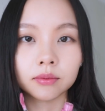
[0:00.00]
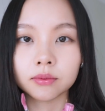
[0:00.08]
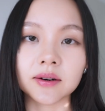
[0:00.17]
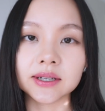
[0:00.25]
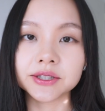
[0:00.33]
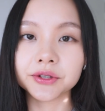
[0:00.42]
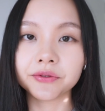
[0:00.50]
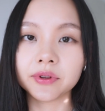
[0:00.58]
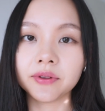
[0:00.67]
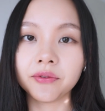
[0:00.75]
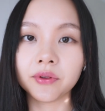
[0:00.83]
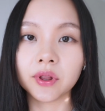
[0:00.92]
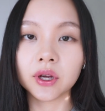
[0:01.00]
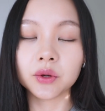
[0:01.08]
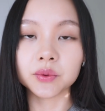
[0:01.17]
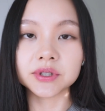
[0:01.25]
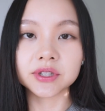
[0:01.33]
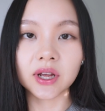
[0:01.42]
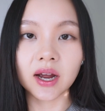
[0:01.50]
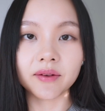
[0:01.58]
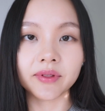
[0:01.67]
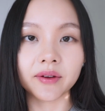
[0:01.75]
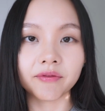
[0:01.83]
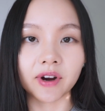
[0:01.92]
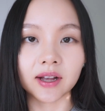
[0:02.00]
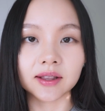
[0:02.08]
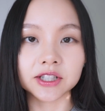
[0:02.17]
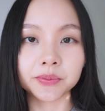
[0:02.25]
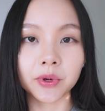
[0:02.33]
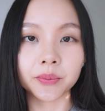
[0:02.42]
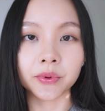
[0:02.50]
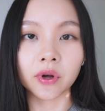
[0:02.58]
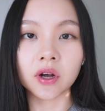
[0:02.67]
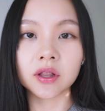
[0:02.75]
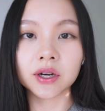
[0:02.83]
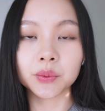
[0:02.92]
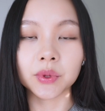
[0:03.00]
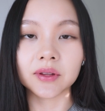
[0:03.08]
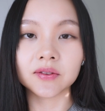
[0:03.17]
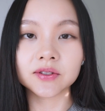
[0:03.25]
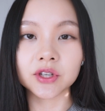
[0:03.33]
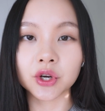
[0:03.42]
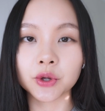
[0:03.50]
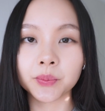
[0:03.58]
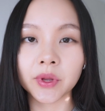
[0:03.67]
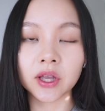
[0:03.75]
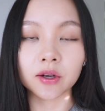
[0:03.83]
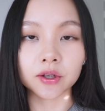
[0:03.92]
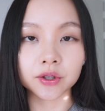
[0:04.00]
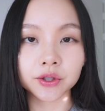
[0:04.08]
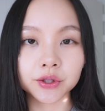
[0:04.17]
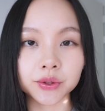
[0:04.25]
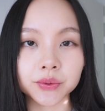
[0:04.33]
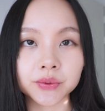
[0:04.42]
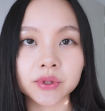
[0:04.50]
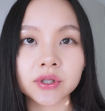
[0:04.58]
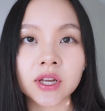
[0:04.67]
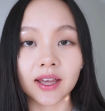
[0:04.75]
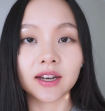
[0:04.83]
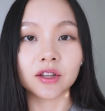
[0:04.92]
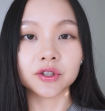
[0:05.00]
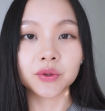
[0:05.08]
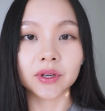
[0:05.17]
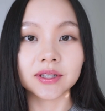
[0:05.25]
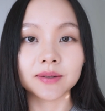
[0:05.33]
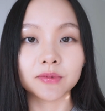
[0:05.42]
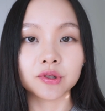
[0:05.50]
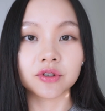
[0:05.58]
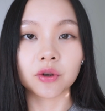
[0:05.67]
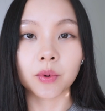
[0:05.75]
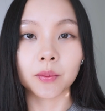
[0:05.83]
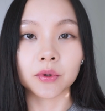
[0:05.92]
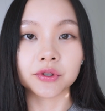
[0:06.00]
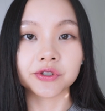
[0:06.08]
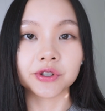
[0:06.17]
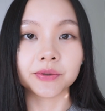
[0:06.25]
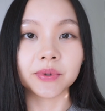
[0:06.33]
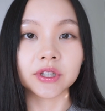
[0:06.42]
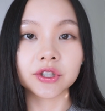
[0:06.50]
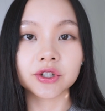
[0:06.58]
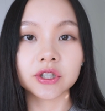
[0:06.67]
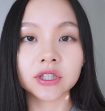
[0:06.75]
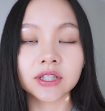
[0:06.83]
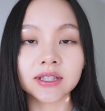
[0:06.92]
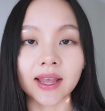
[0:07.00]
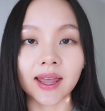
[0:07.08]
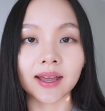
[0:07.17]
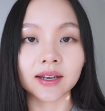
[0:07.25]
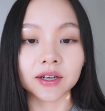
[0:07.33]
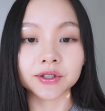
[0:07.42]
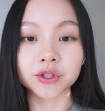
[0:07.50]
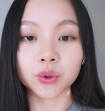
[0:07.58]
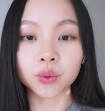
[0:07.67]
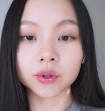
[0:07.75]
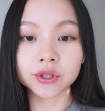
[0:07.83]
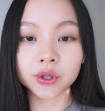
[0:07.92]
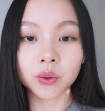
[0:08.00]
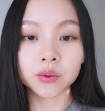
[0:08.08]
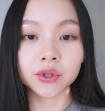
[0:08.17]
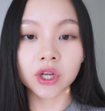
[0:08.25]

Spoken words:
Alright, so for the full look, we still have that violet purple color with subtle pink undertones. Again, it looks quite similar to the promotional pictures, and it is a cool toned